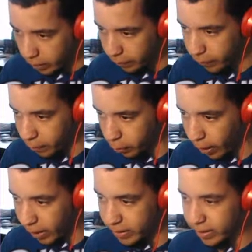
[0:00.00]
even if the
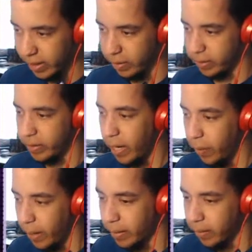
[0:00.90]
Grand
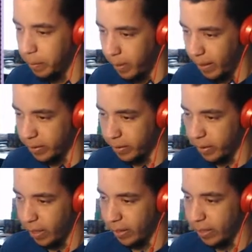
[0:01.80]
Stairway is a mess, it's
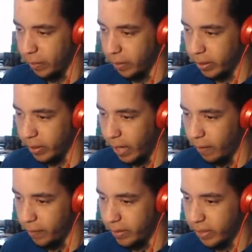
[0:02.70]
not like anyone could get
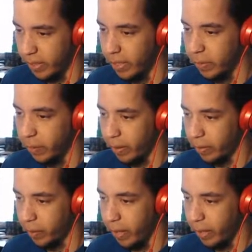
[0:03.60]
out of the city anyway.
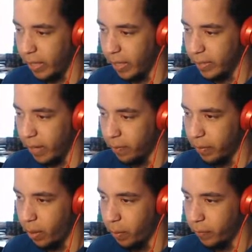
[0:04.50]
The Grand Gates haven't
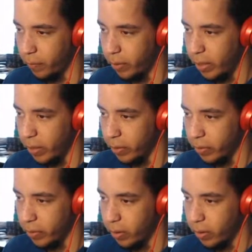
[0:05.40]
been open for years.